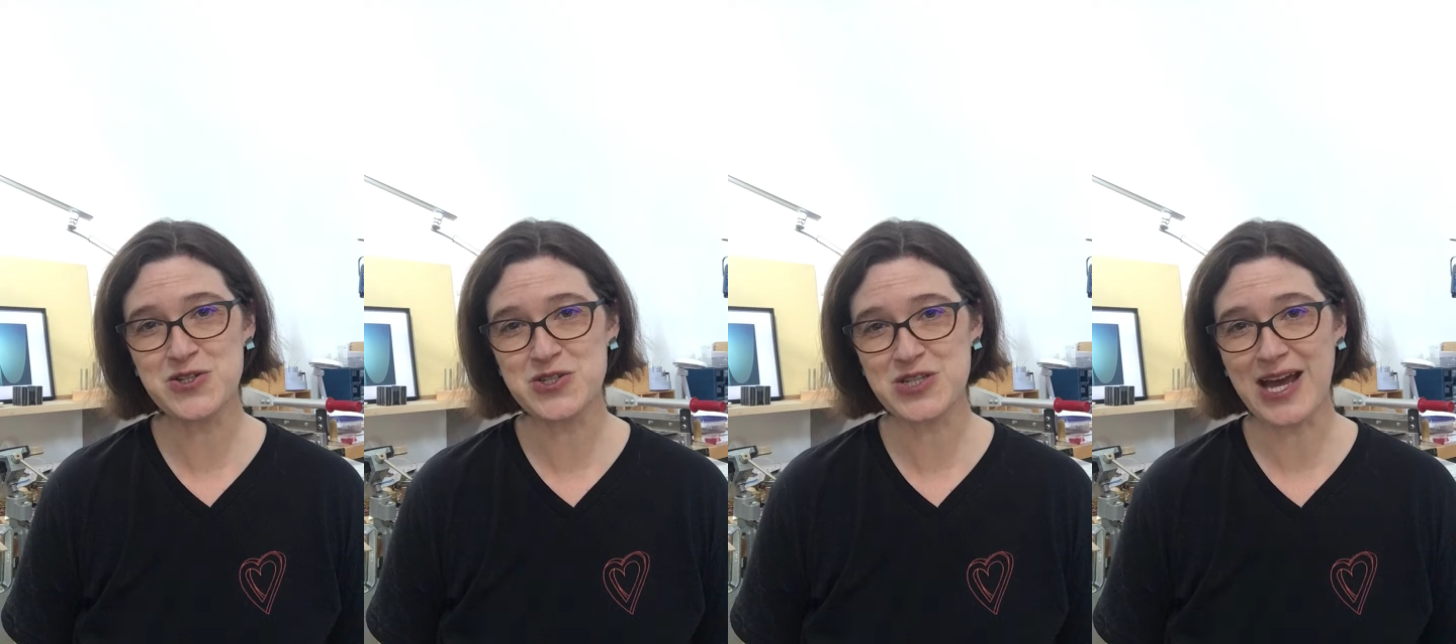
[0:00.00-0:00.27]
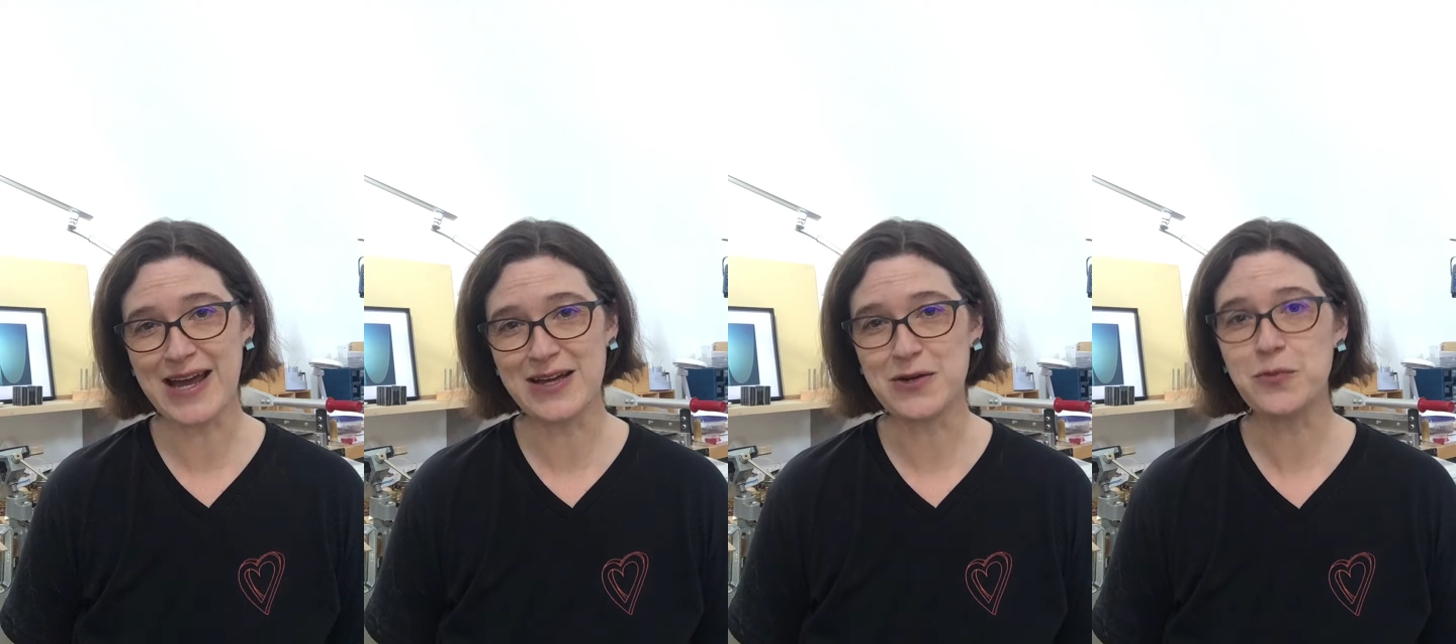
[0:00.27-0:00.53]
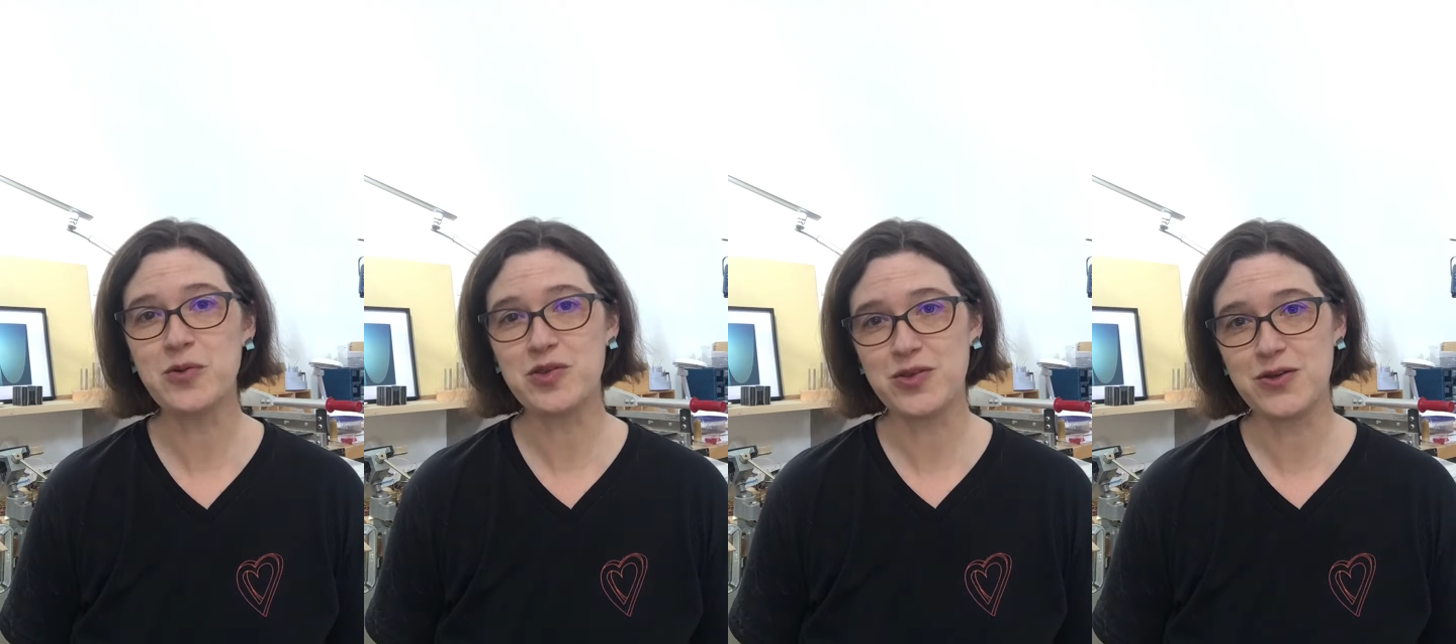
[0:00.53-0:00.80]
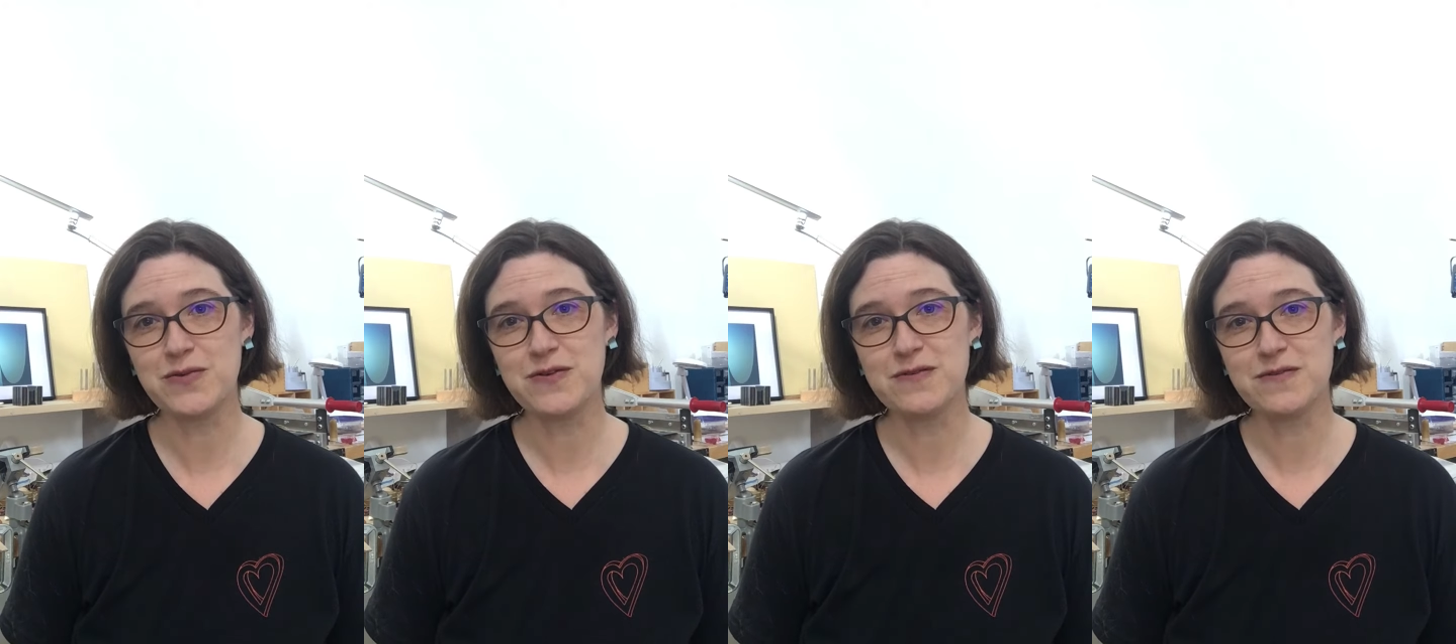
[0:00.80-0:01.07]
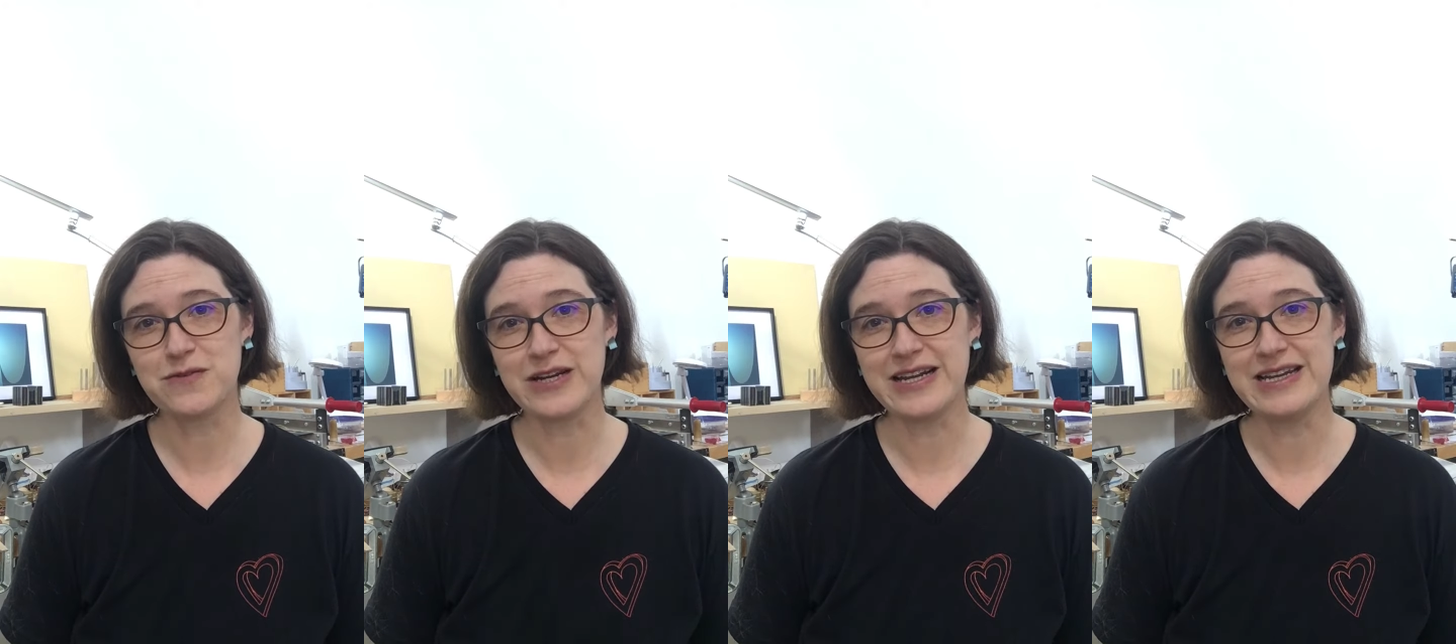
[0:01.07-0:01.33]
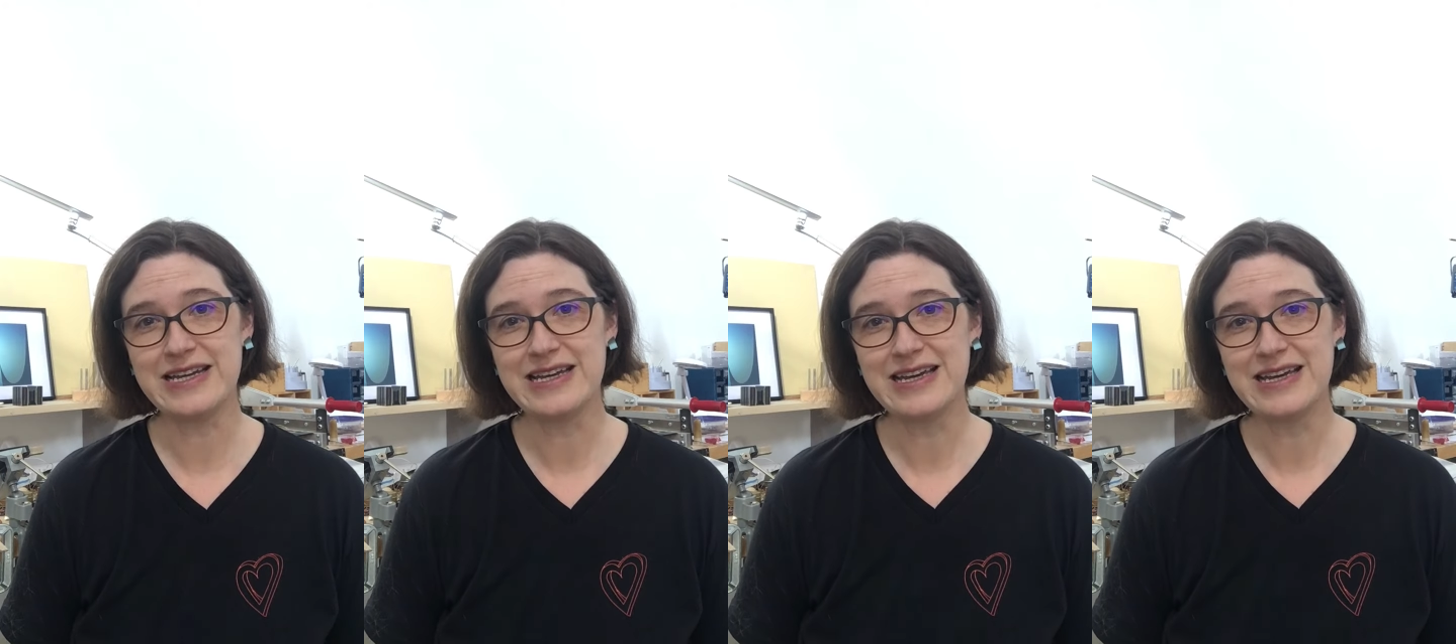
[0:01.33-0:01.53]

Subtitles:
Style, with you for free.